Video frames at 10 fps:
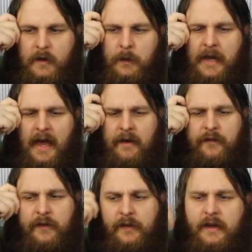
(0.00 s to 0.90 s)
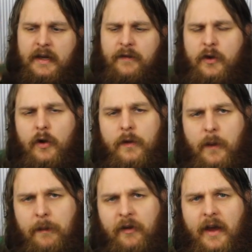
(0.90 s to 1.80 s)
we have the, if you go to the
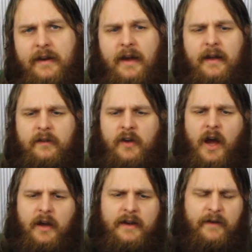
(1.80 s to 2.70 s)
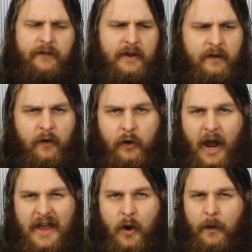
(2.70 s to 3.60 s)
website uh,
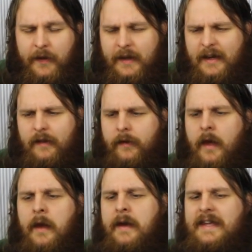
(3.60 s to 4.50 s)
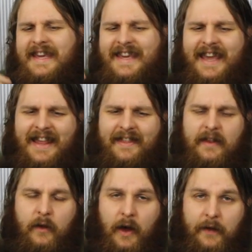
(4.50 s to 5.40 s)
darknetflix.io, I think it is, you can
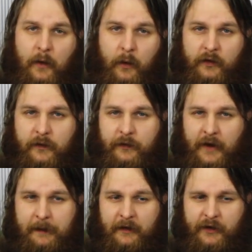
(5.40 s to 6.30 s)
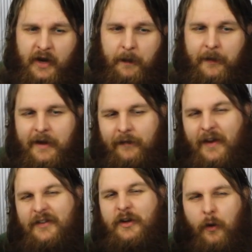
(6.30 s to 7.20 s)
get uh, the Origin family tree up. You have
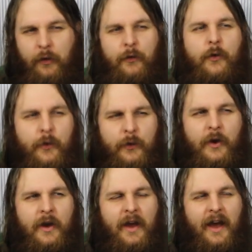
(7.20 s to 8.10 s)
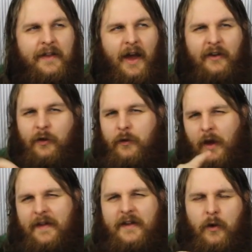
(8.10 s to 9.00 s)
to actually go through I, th- I chose
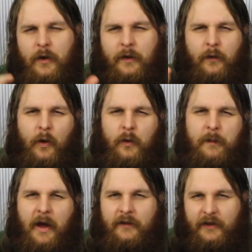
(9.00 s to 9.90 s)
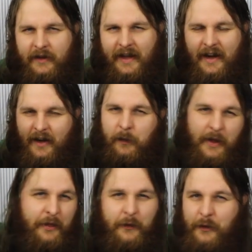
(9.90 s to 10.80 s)
either Jonas or Alt Martha, and I just
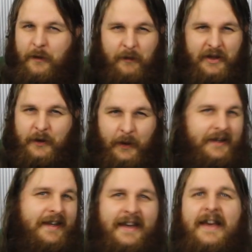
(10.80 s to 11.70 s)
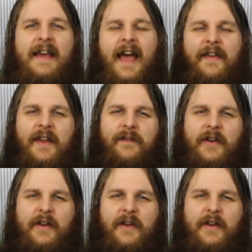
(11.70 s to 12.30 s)
went through them really quickly. And then